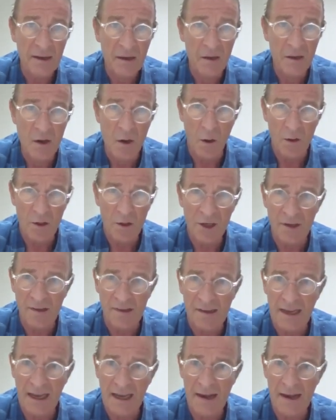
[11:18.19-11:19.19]

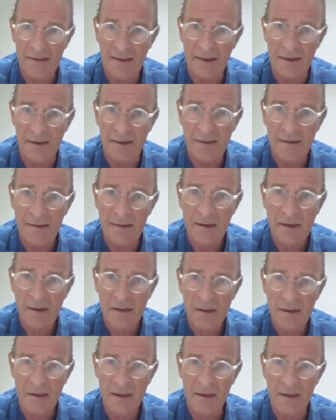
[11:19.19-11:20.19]
noxious gases
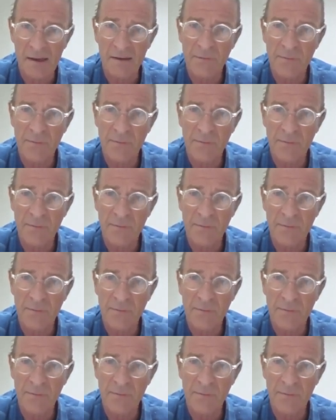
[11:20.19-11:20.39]
that